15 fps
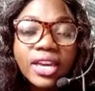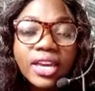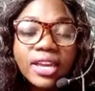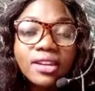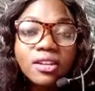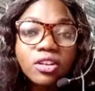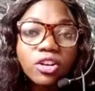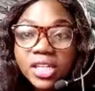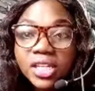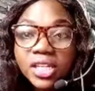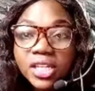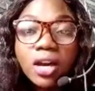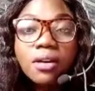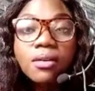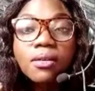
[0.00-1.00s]
not
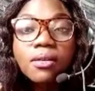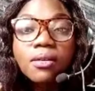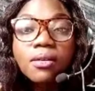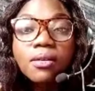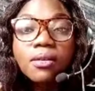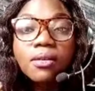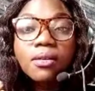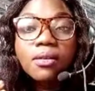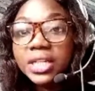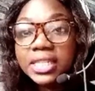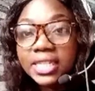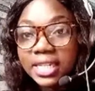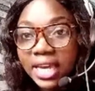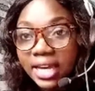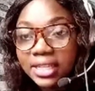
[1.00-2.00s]
read, you can
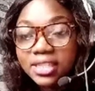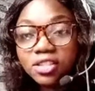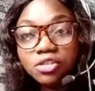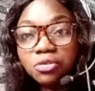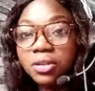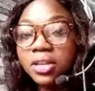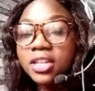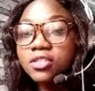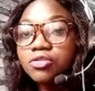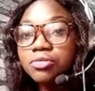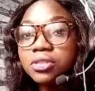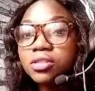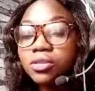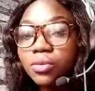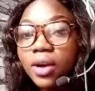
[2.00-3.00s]
read text, you can
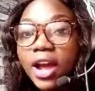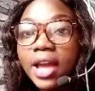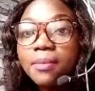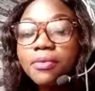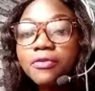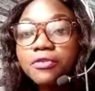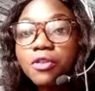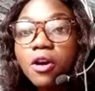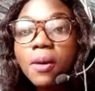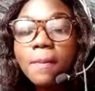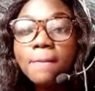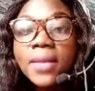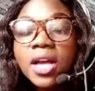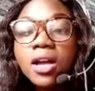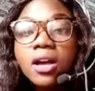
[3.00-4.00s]
transcribe
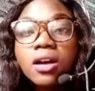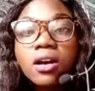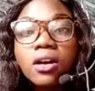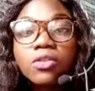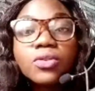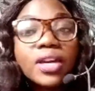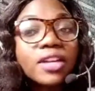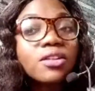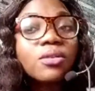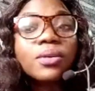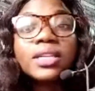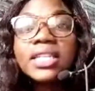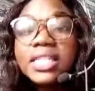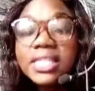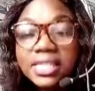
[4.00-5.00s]
from, who can
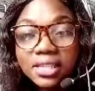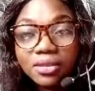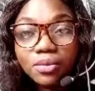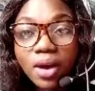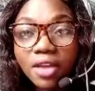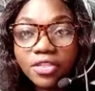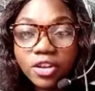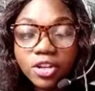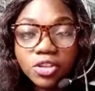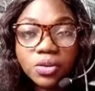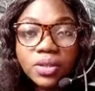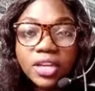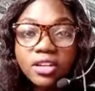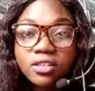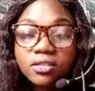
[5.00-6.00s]
listen rather,
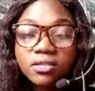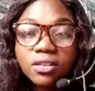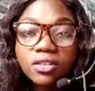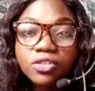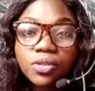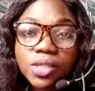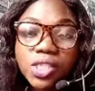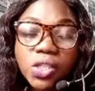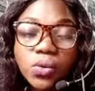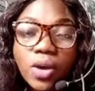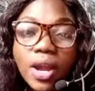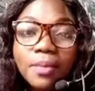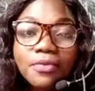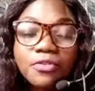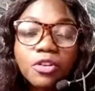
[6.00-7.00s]
you can
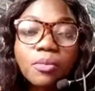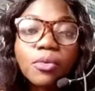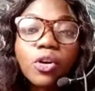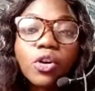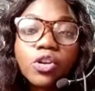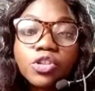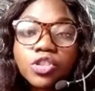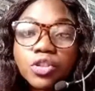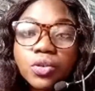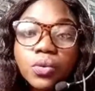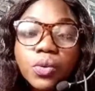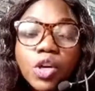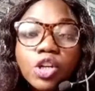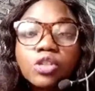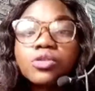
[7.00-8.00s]
transcribe from
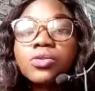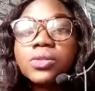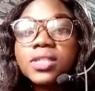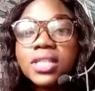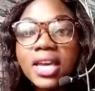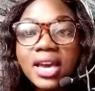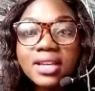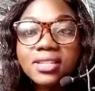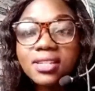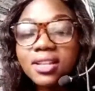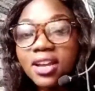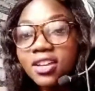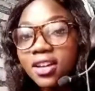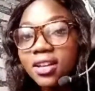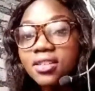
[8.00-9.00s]
audio to
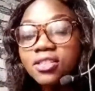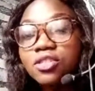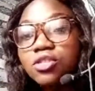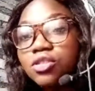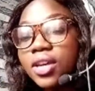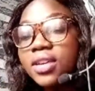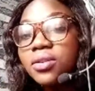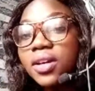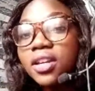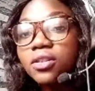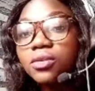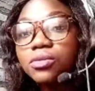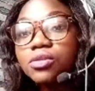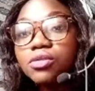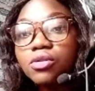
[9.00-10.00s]
text, and you can
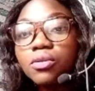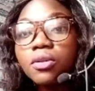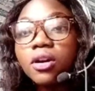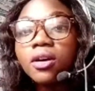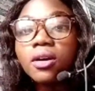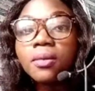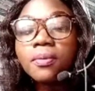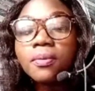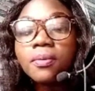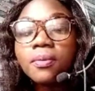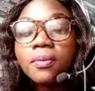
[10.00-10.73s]
also